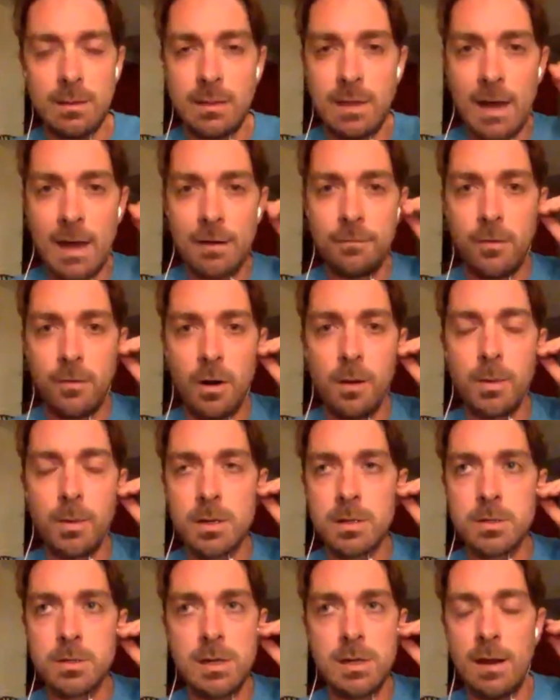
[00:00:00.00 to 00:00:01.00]
that far,
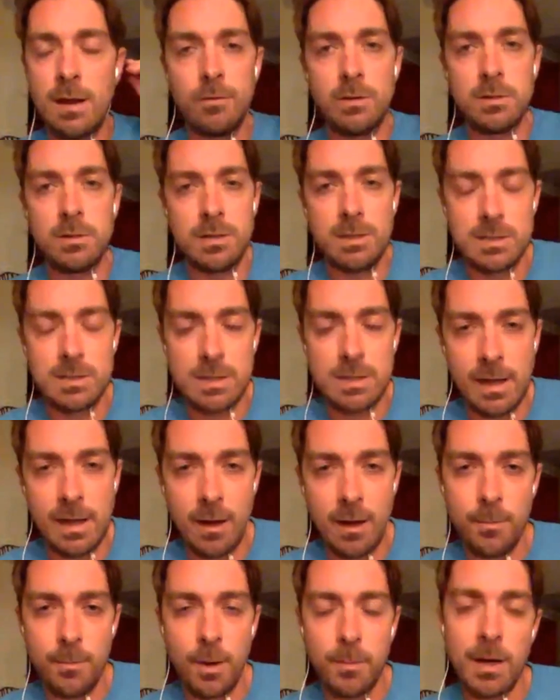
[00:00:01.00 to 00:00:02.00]
but she just didn't
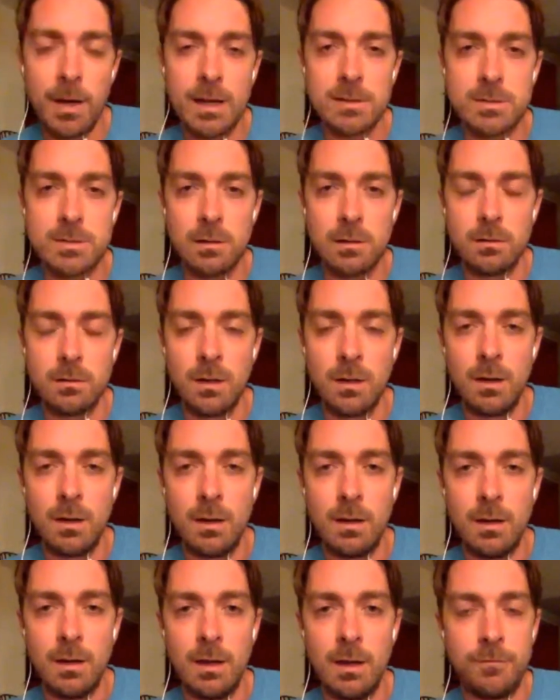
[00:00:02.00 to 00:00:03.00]
care about money. So
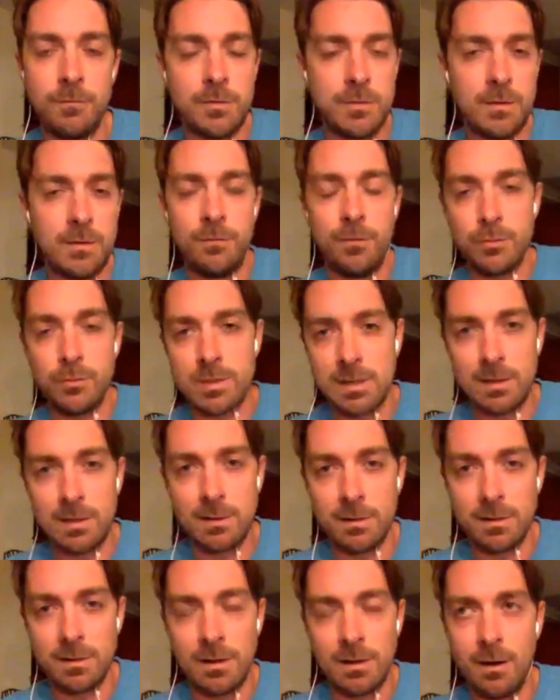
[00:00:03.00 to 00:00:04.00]
if it was in
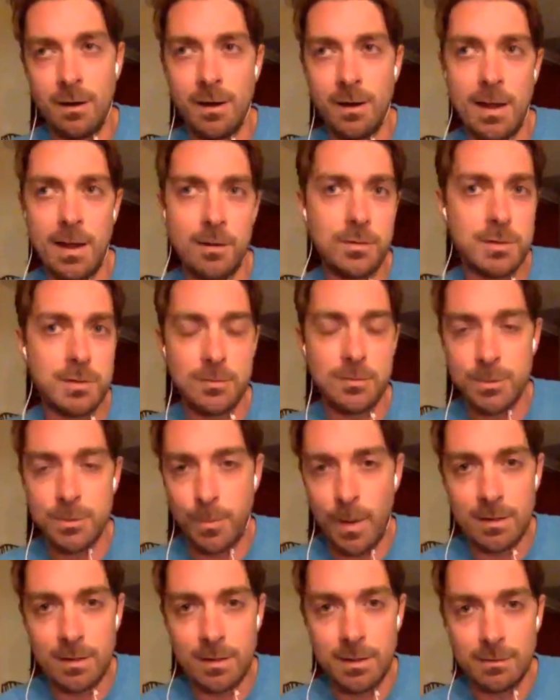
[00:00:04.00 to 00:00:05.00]
her account, she would
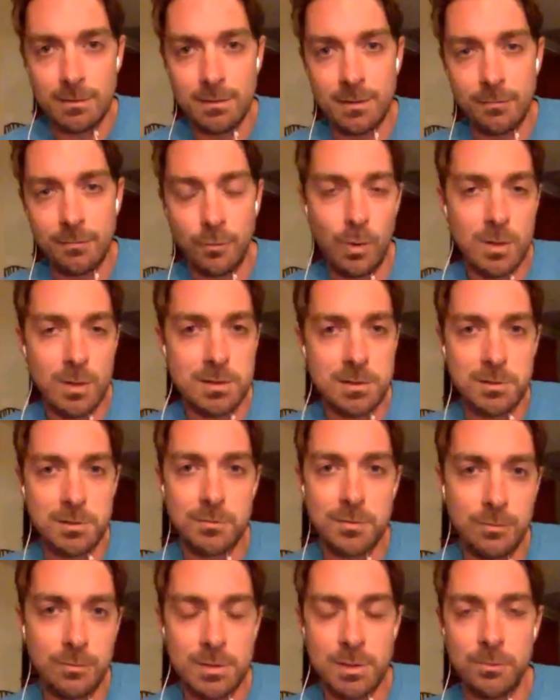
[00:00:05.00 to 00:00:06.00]
spend it, and if it wasn't,
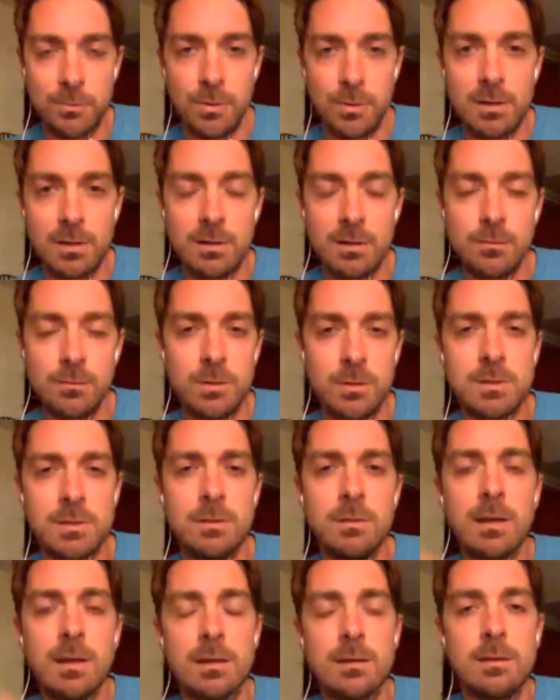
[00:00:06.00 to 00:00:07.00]
she wouldn't want
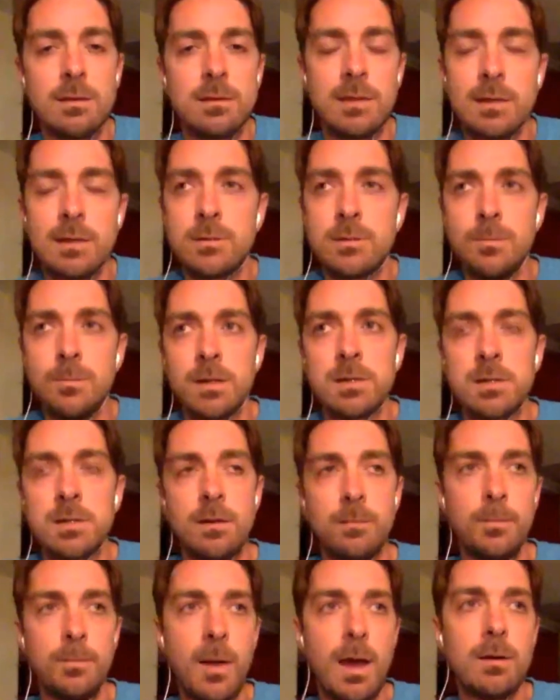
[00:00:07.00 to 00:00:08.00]
to think too much
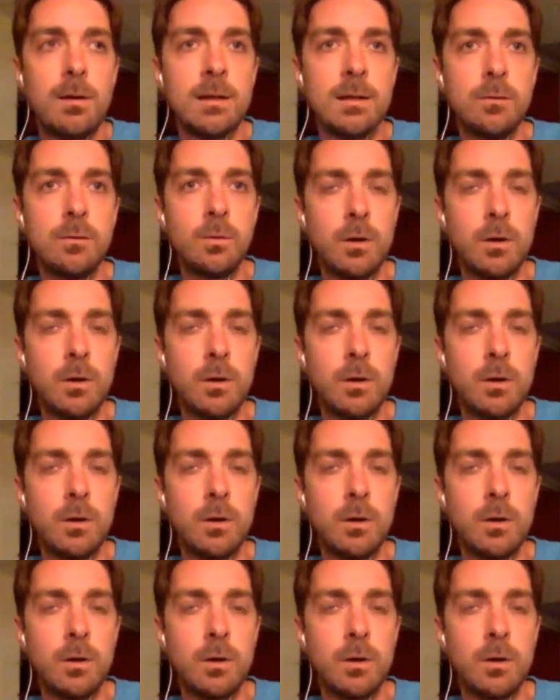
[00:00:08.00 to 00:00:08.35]
about it.